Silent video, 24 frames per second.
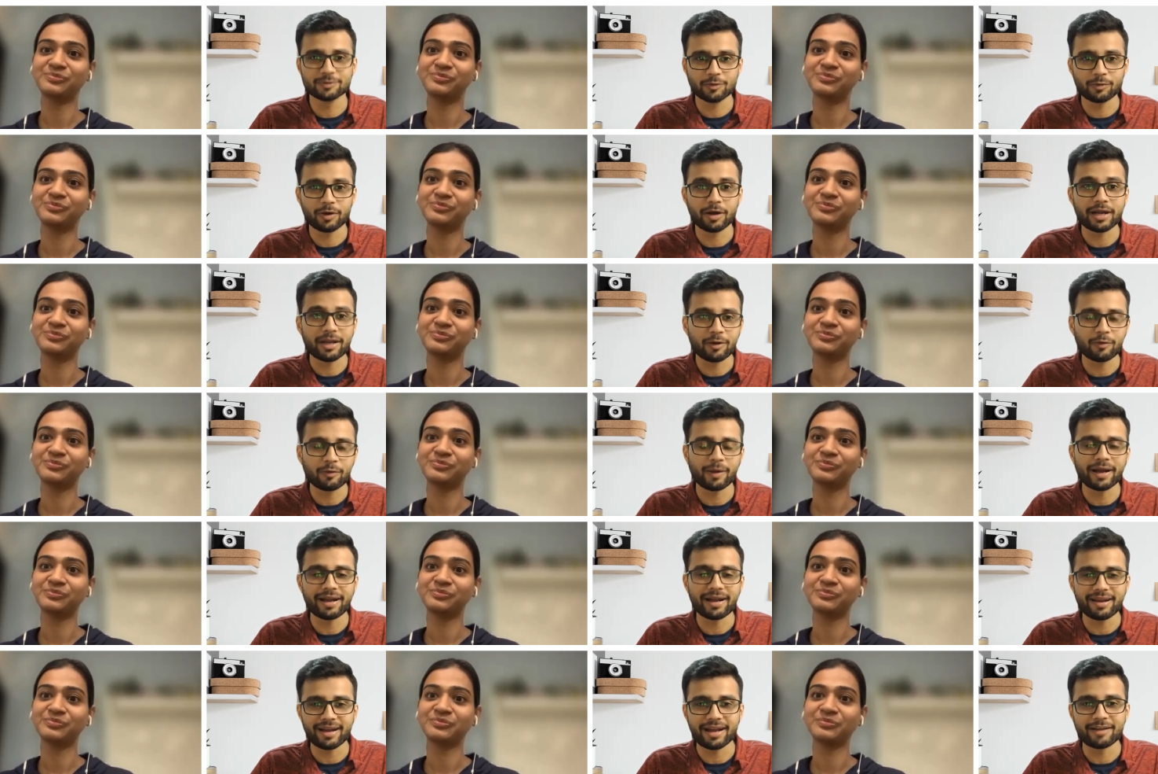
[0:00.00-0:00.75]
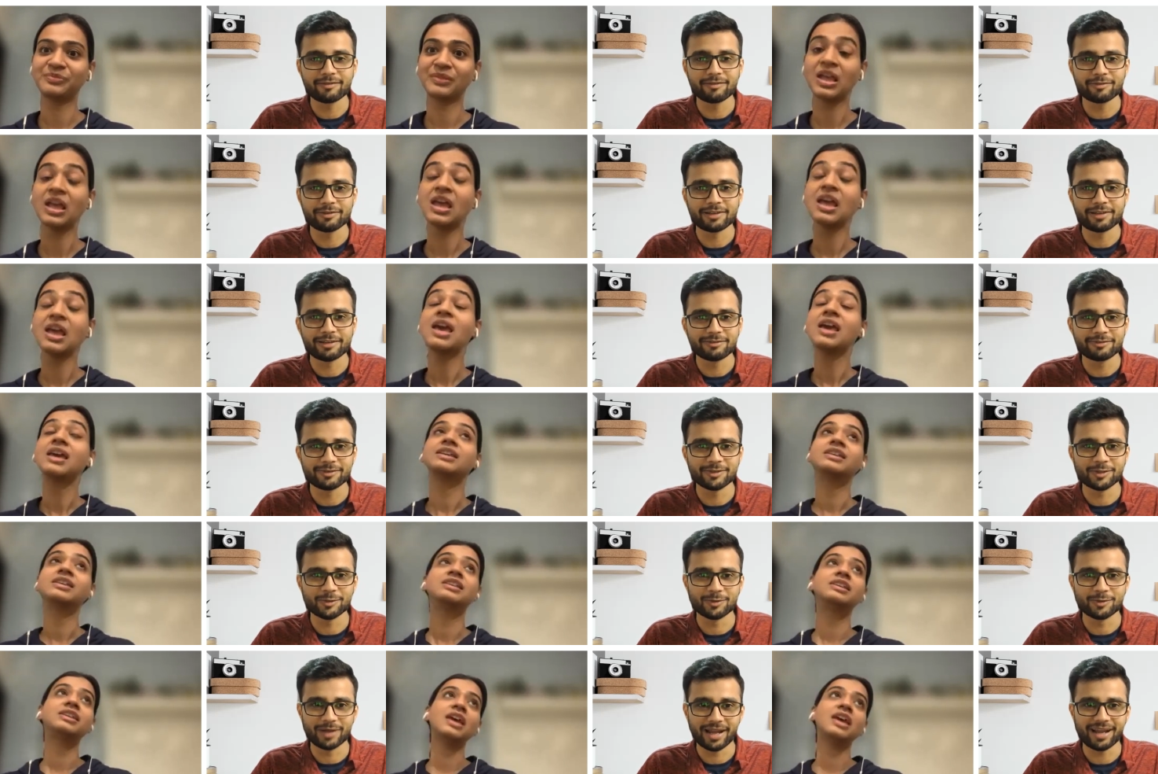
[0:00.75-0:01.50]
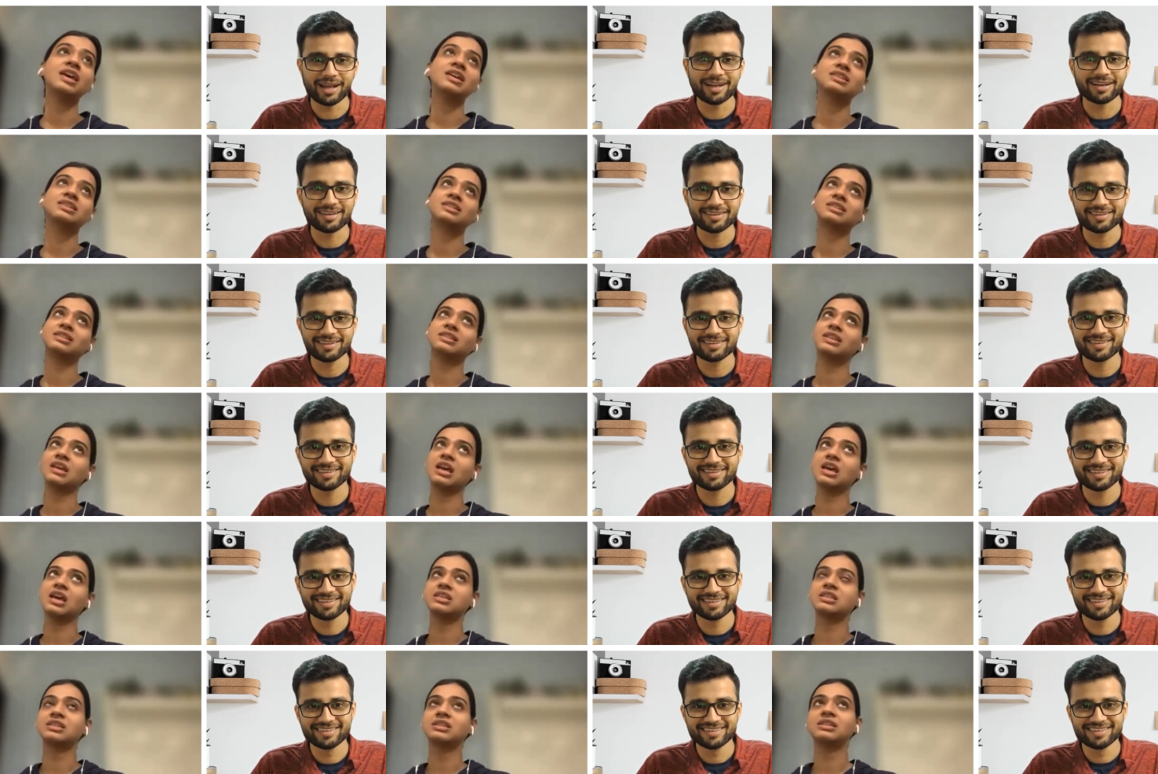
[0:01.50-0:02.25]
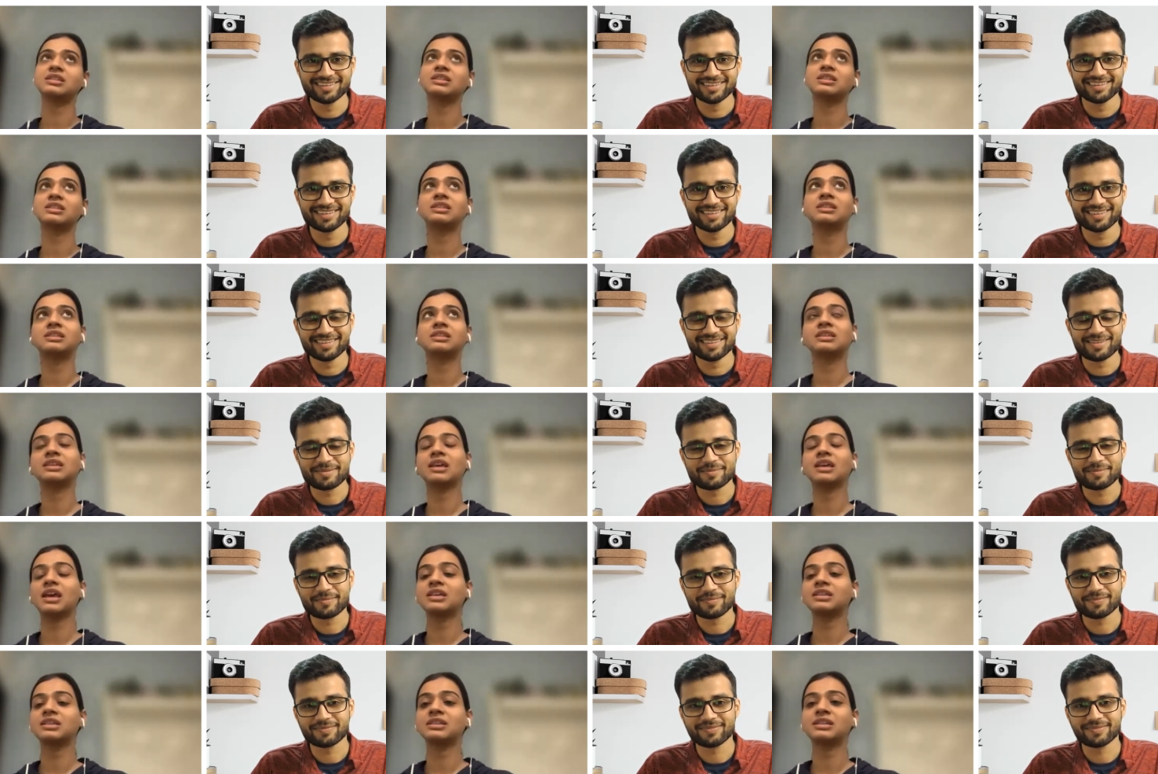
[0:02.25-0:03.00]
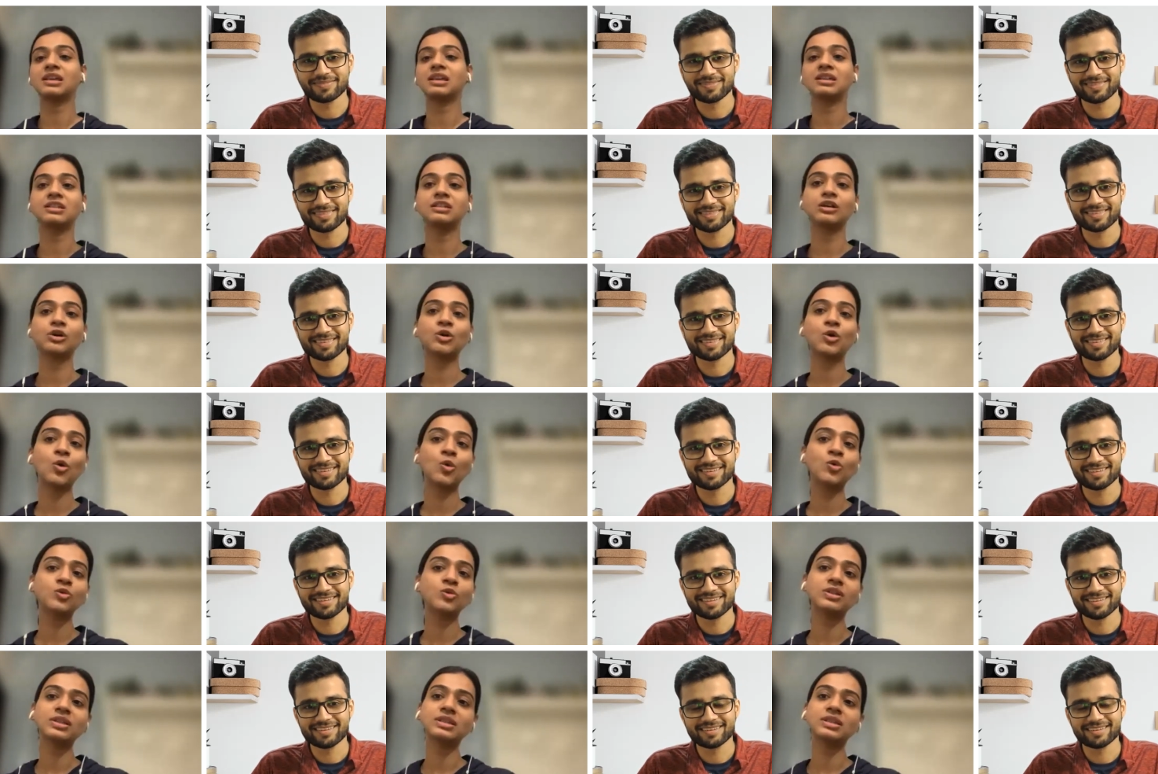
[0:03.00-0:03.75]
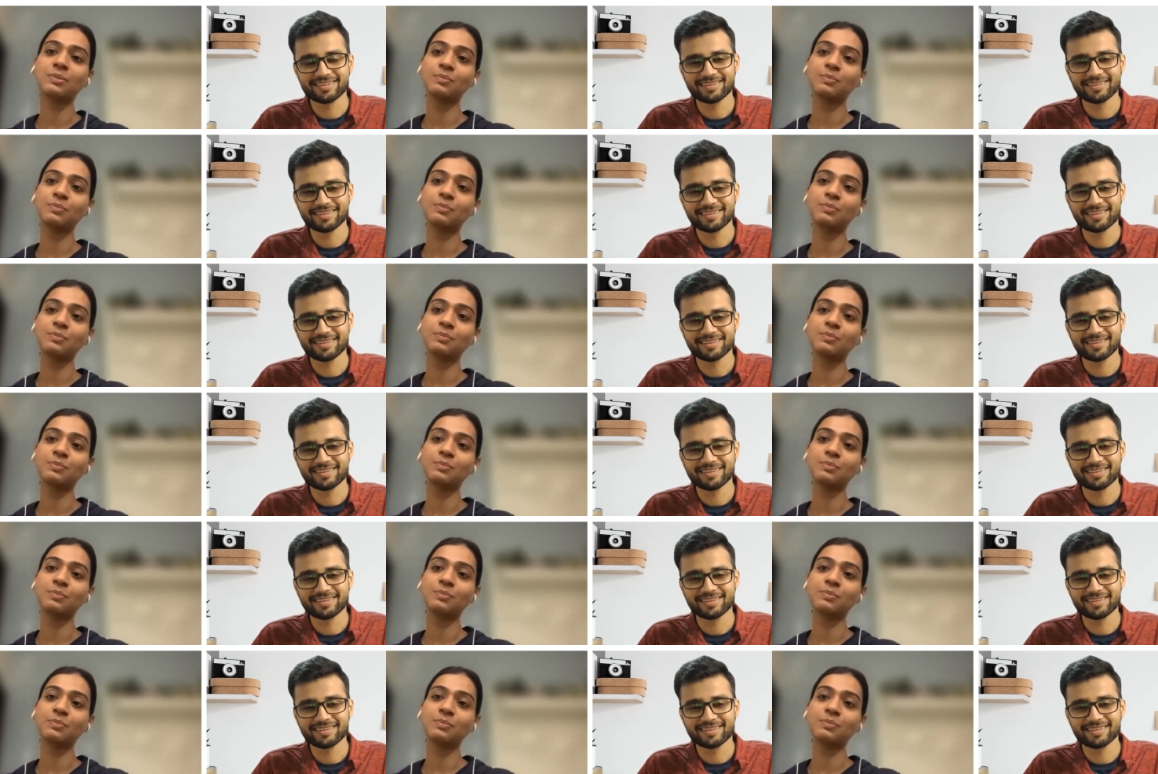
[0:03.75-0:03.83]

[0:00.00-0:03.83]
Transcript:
Speaker 1: quite rightfully
Speaker 2: for you. Yes. The course is